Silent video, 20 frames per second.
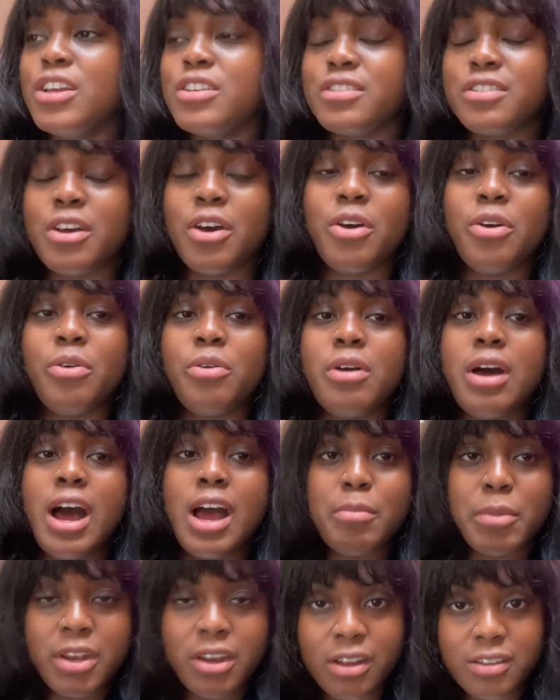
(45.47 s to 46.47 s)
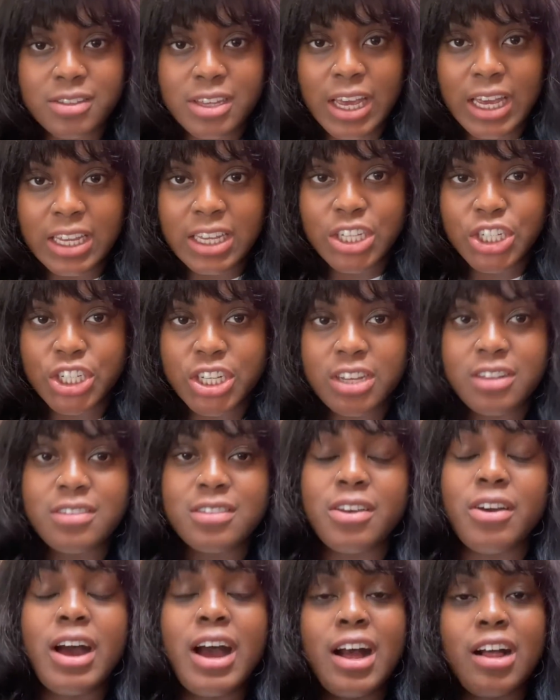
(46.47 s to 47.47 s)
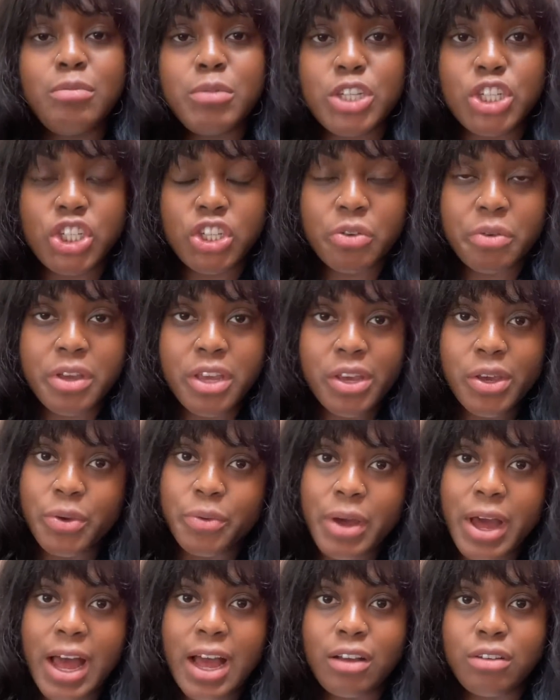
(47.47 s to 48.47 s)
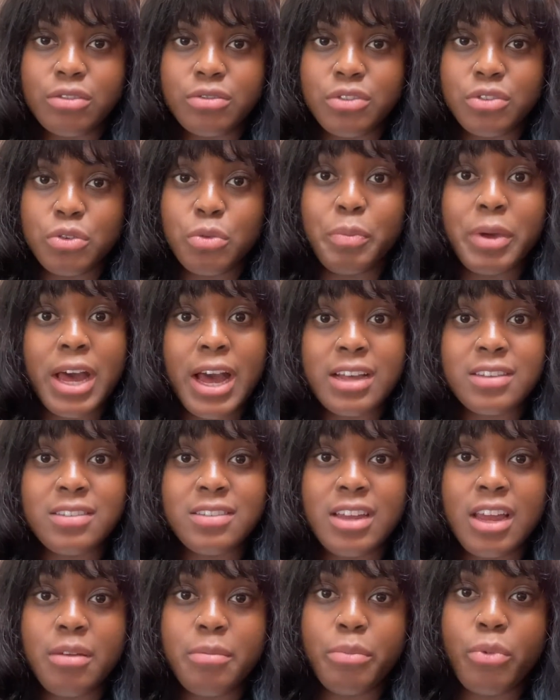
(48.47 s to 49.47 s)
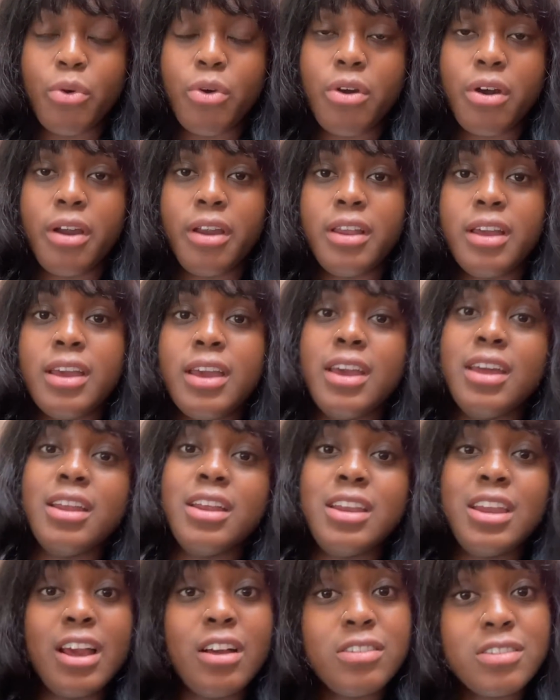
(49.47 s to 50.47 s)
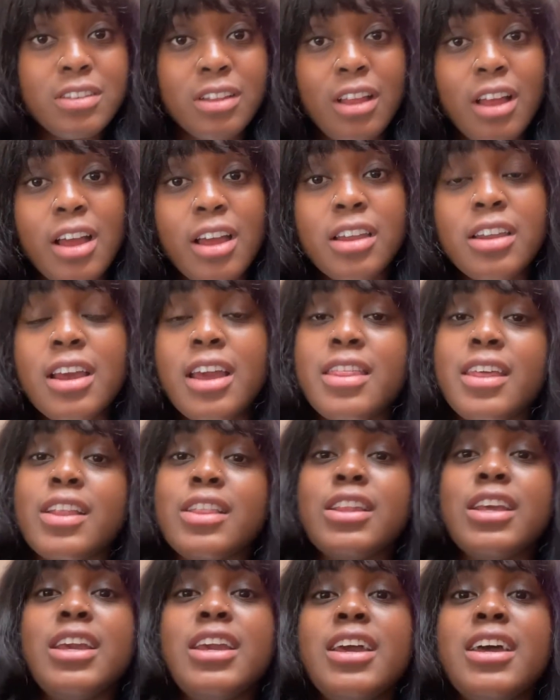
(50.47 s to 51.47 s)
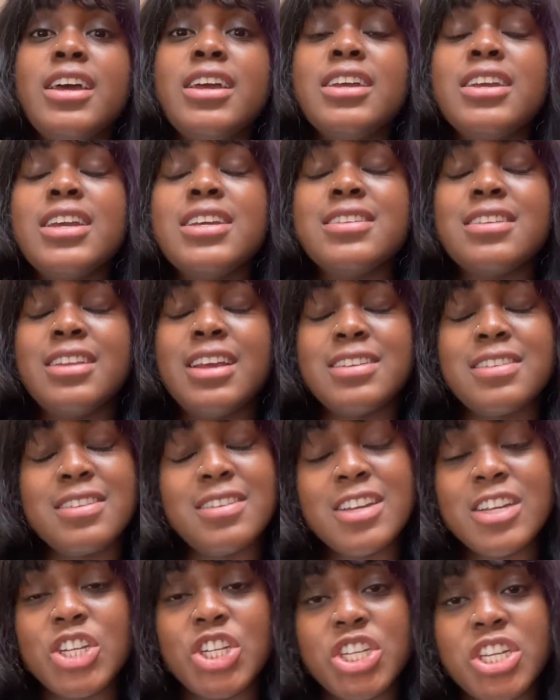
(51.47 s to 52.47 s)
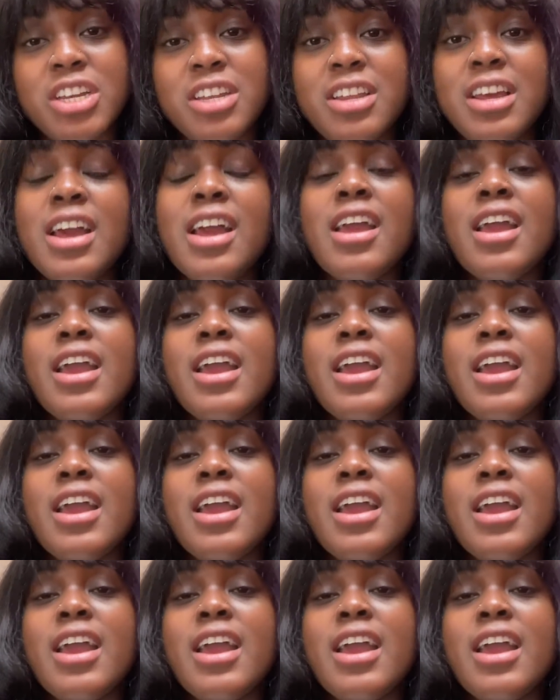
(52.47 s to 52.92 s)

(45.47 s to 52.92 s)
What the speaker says: So I'm a nail technician, so I'll be showing you how to pass skateboard in a nail salon, and then Leia is an esthetician,